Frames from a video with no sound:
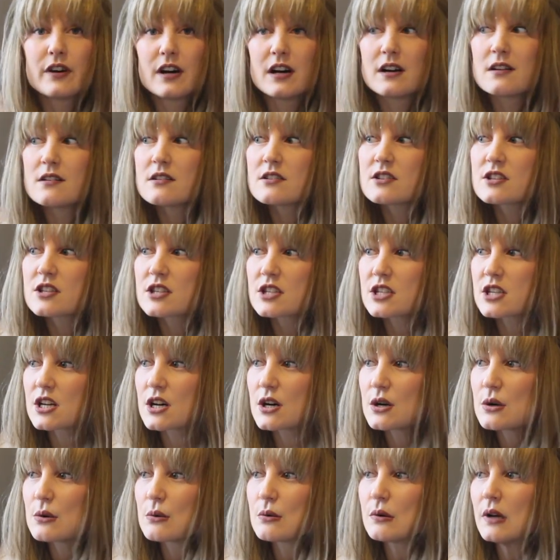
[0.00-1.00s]
fur
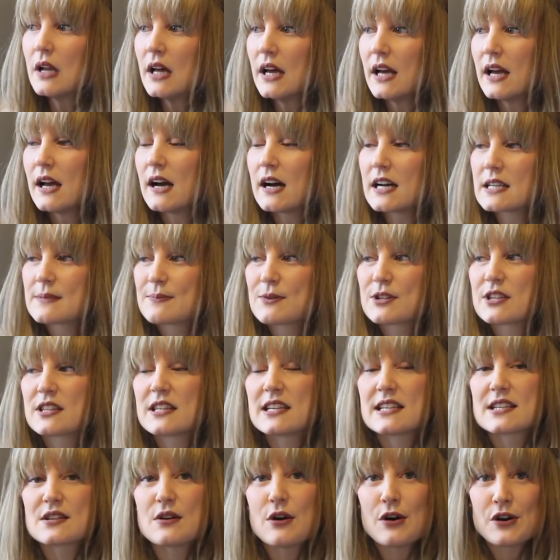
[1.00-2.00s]
stole. I spotted
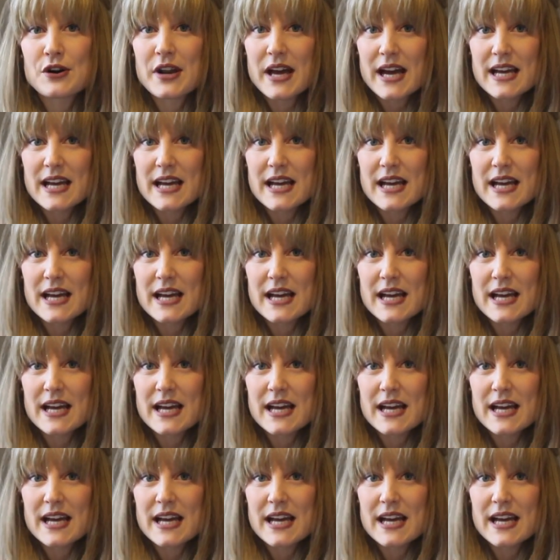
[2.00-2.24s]
this on